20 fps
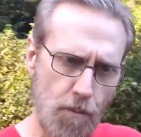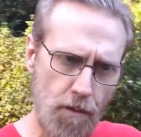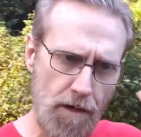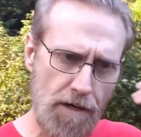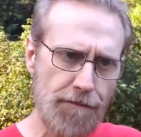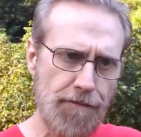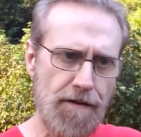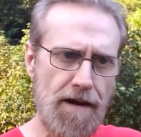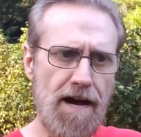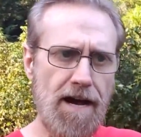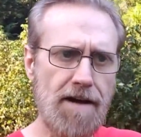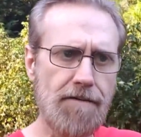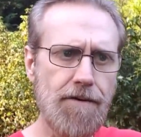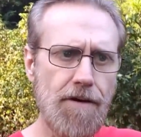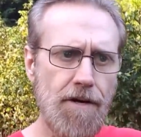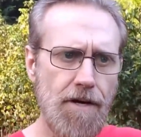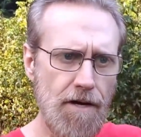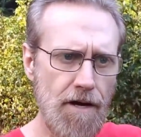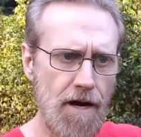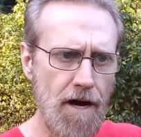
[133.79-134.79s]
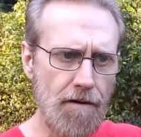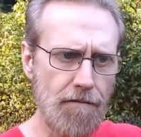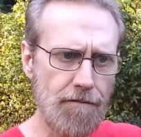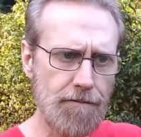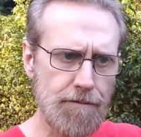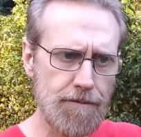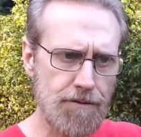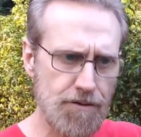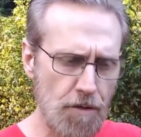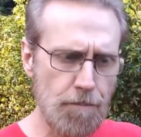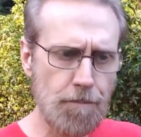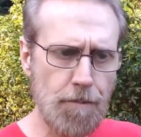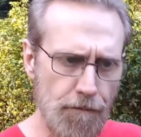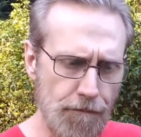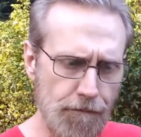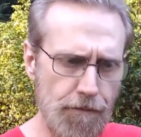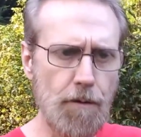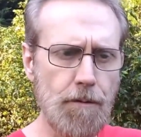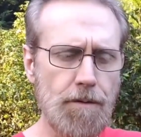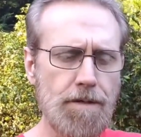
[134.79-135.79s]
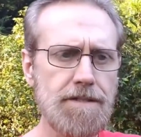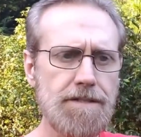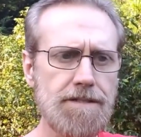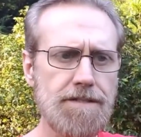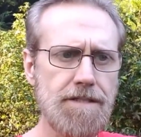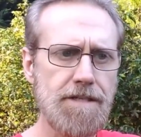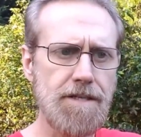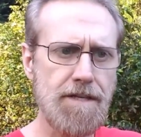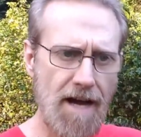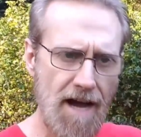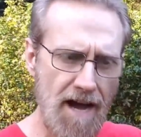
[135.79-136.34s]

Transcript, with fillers: 25 of super focused,